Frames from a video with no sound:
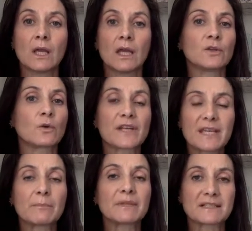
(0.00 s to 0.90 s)

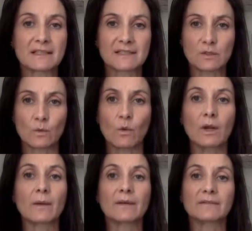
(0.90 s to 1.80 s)
Norwegian Business School,
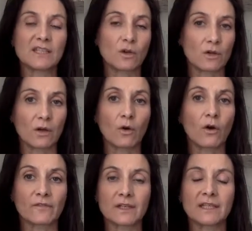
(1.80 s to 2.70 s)
in
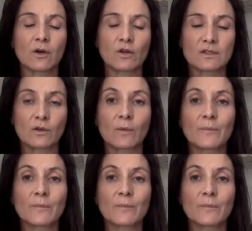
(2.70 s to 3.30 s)
Oslo.